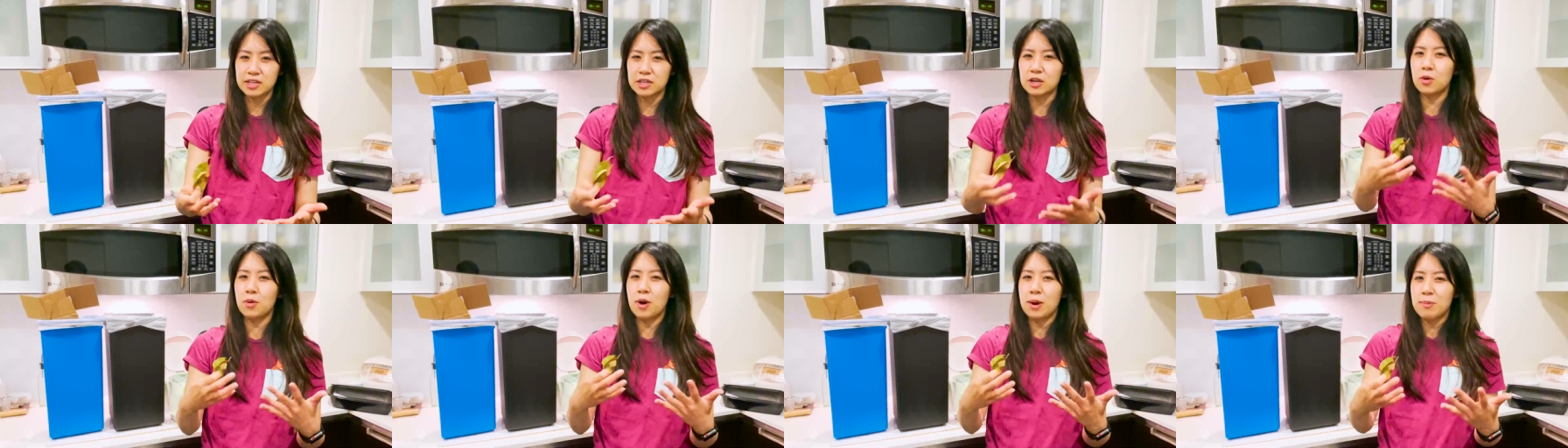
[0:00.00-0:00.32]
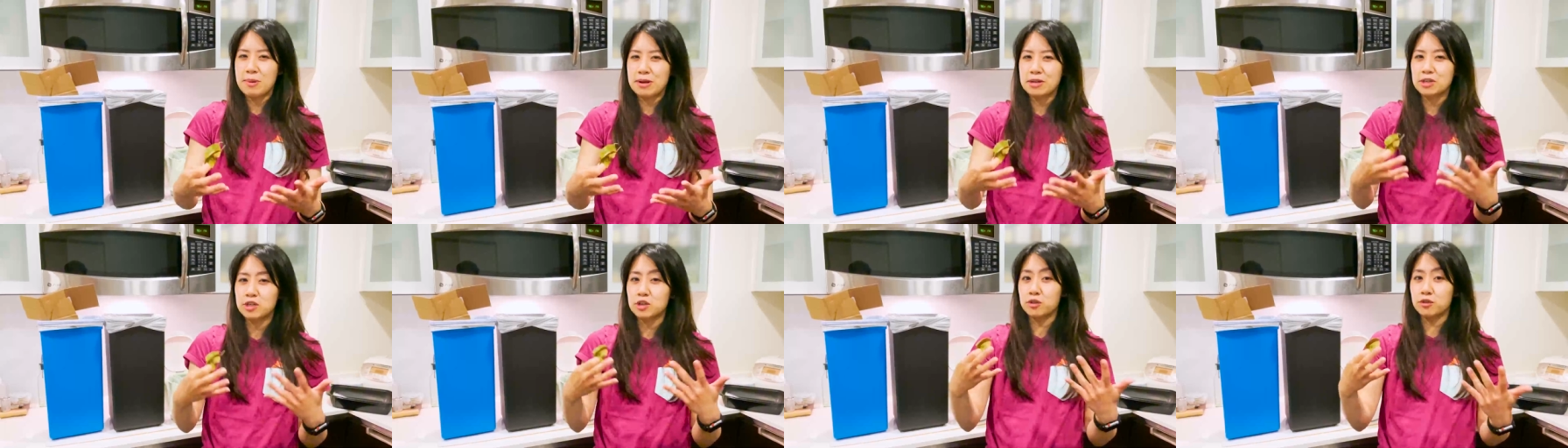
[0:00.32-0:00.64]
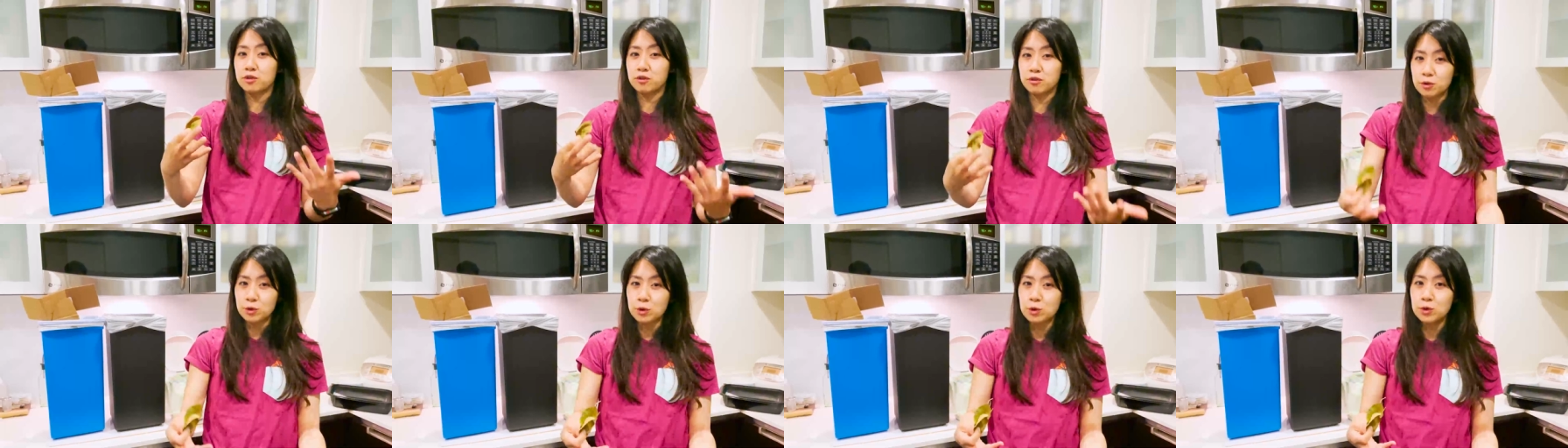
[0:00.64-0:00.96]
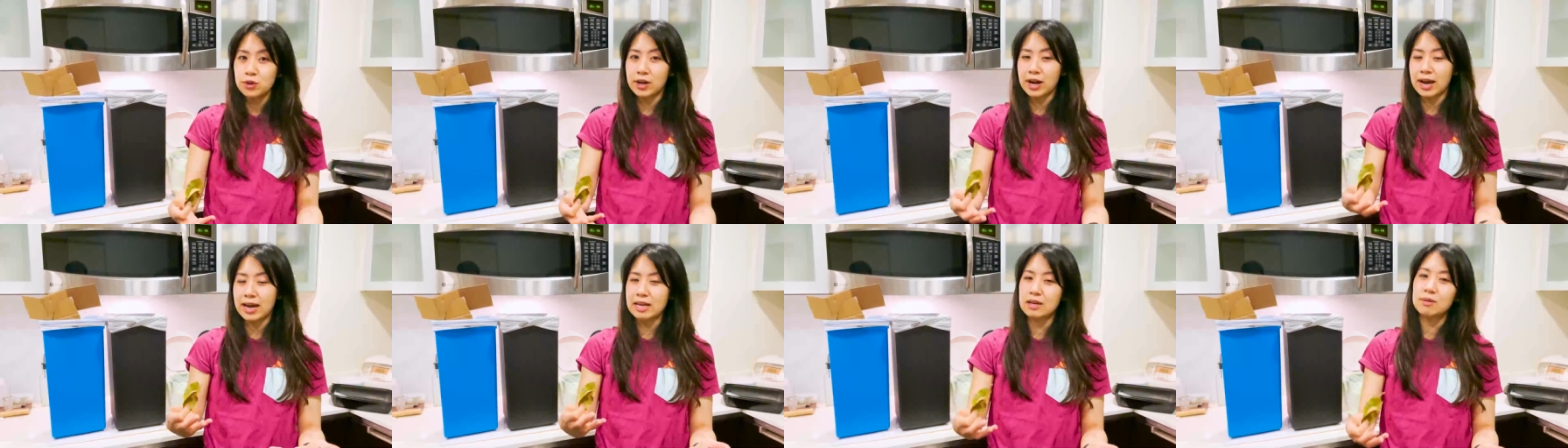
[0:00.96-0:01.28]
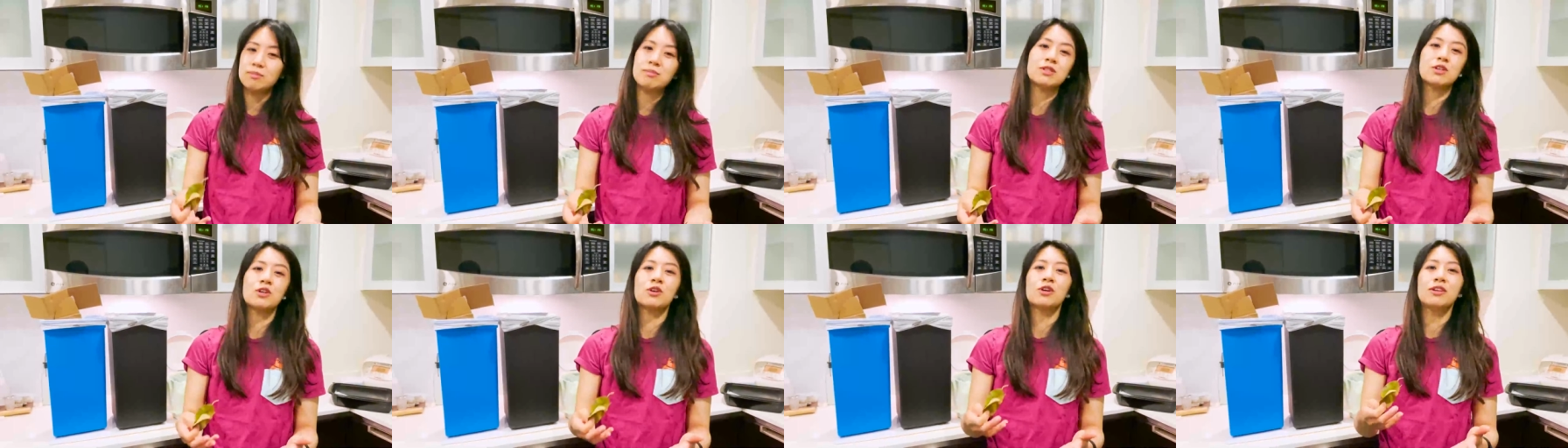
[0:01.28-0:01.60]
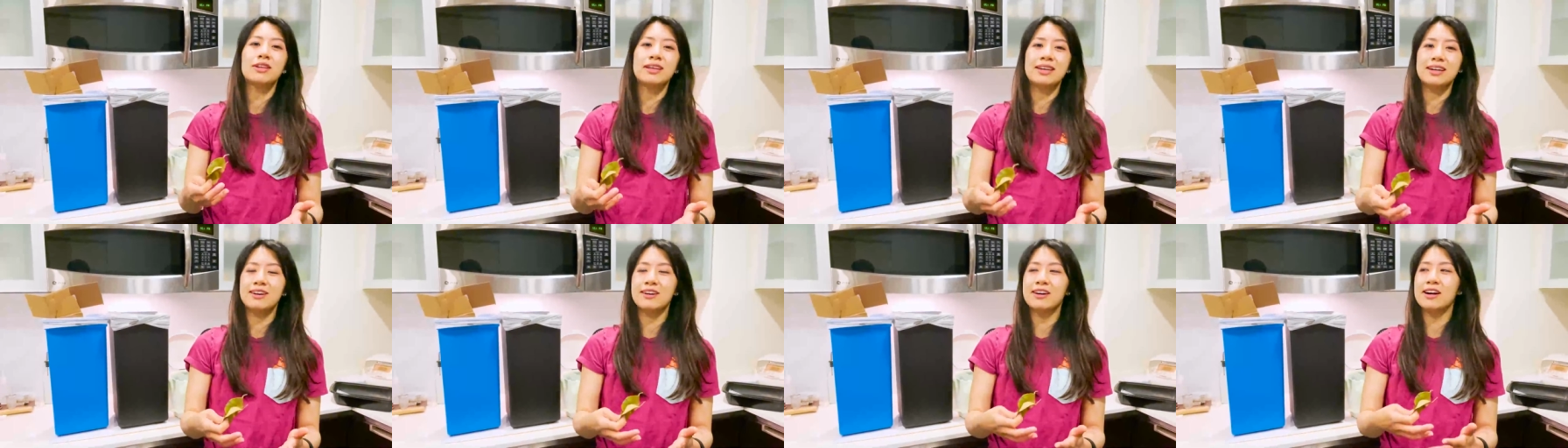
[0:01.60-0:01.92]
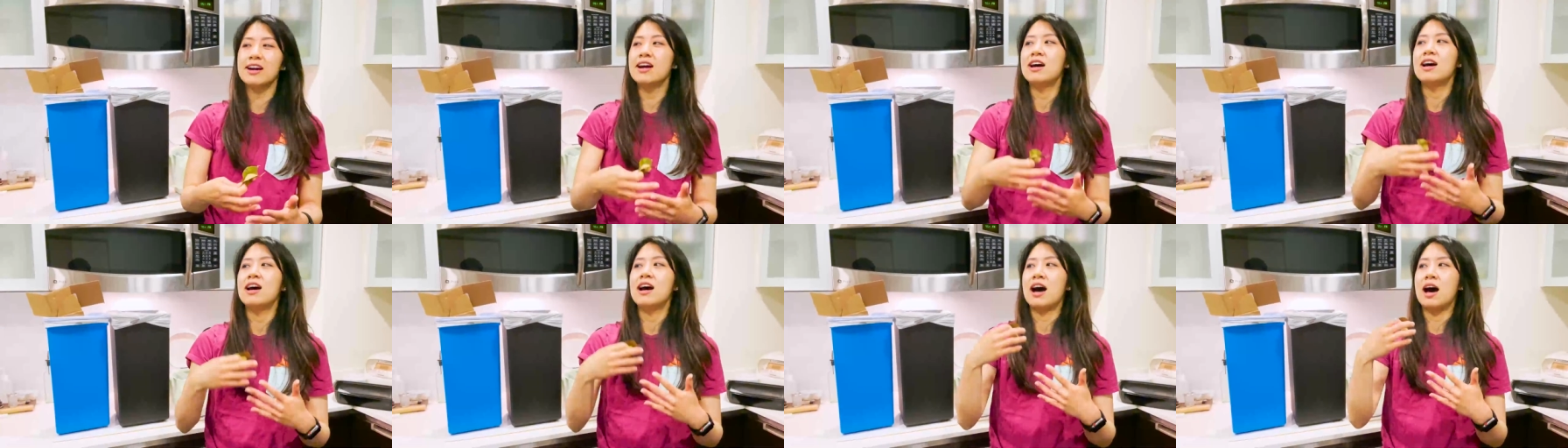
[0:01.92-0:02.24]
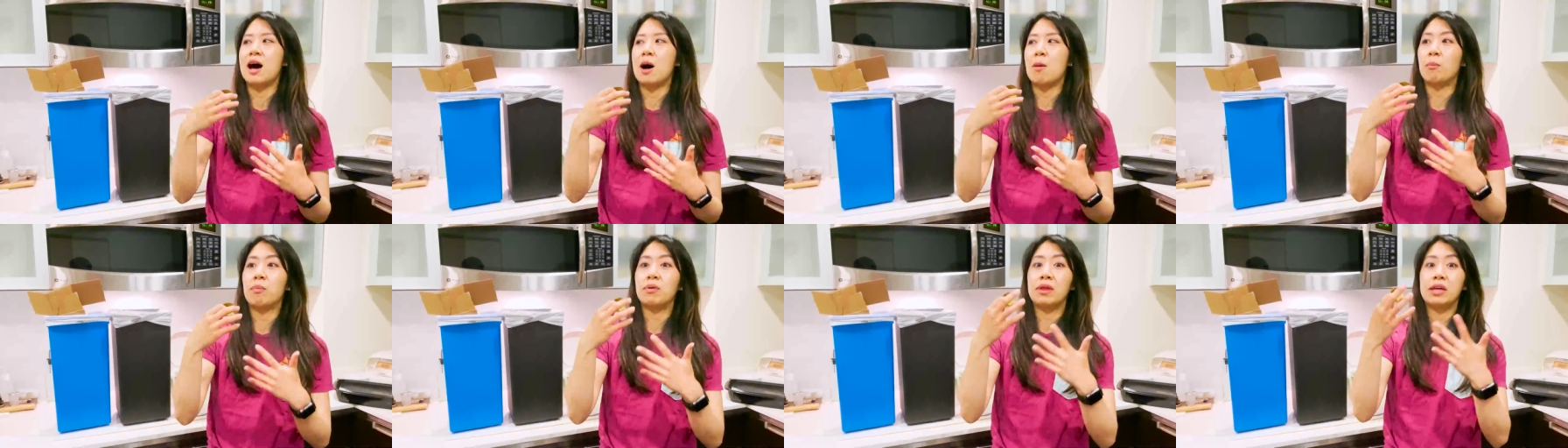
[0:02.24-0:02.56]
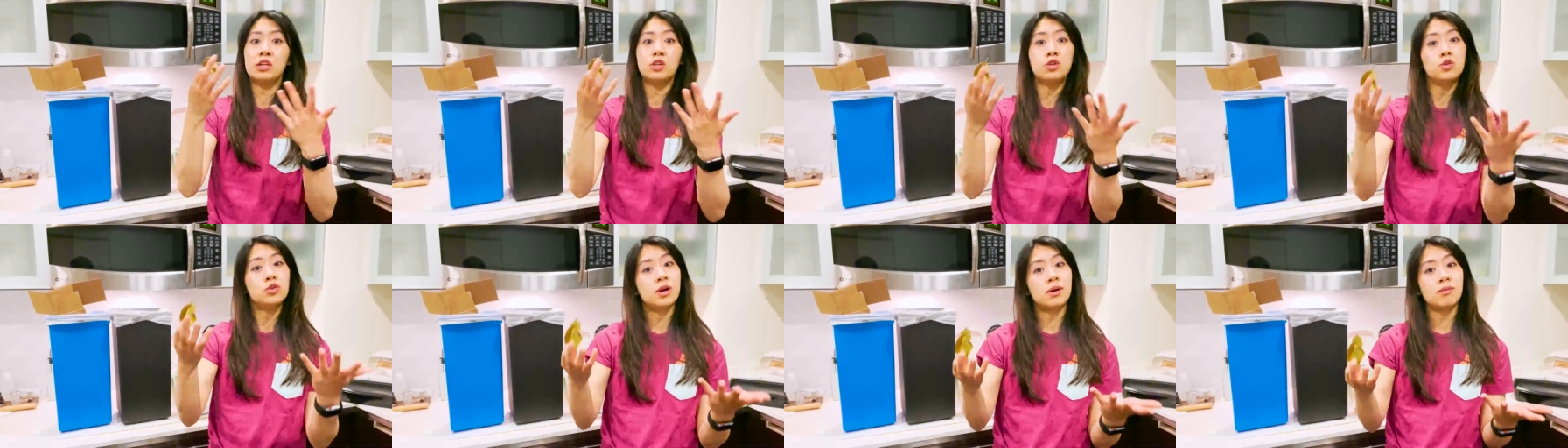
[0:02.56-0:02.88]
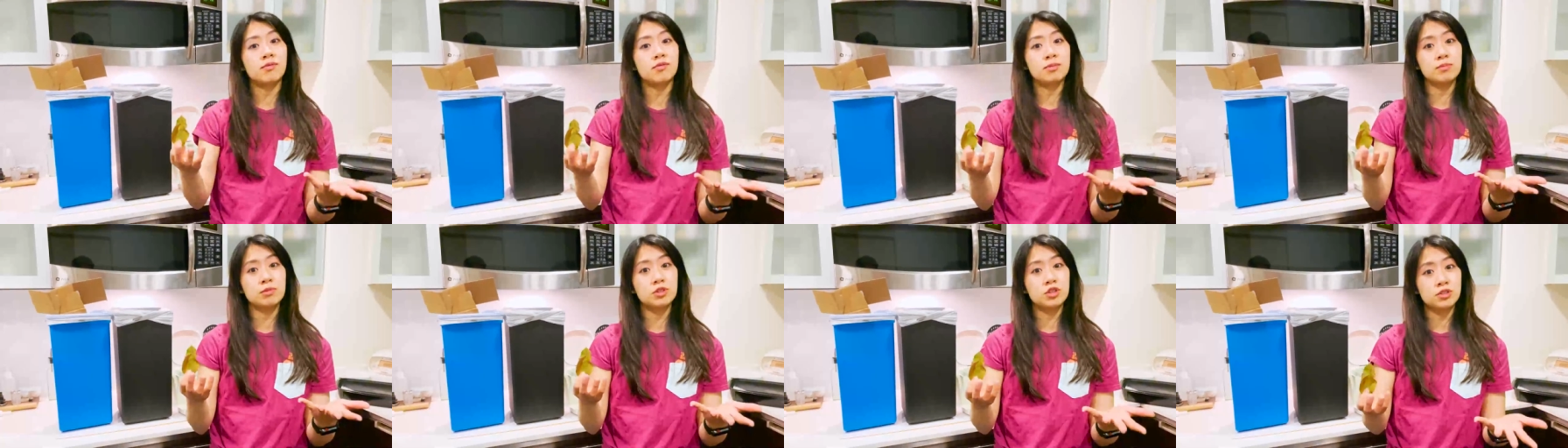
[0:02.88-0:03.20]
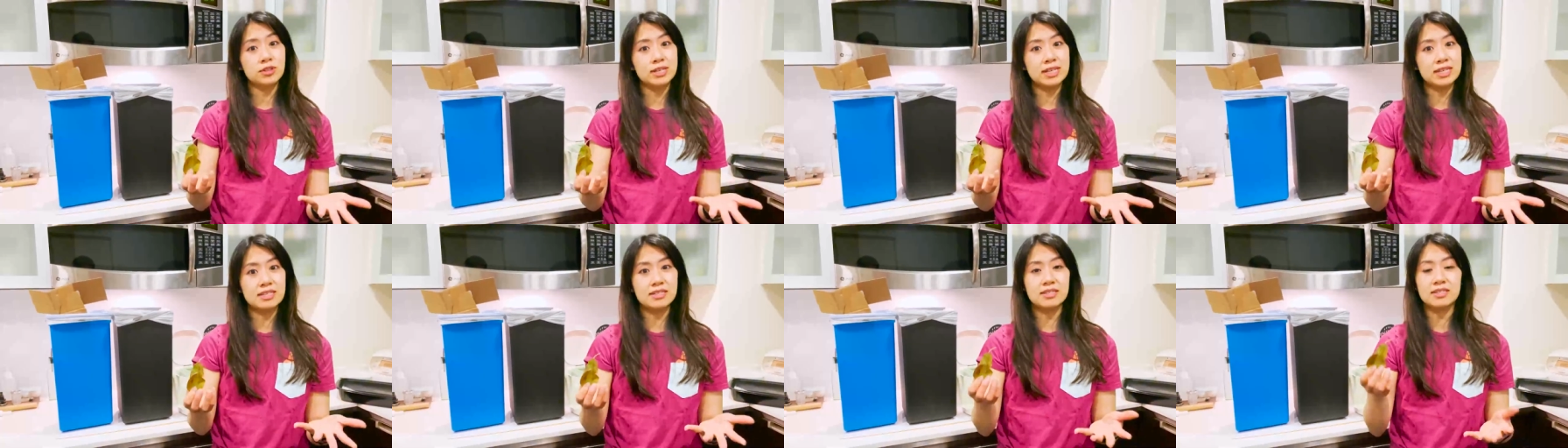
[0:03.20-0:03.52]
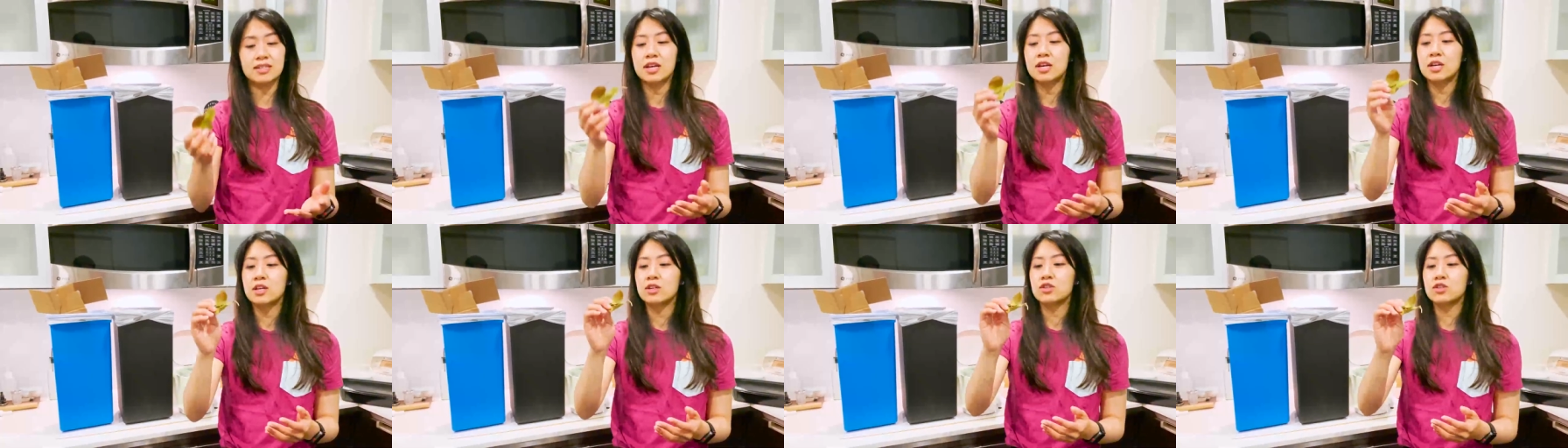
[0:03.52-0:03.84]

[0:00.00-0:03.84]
I know I mentioned food items earlier, um, but they do come from trees.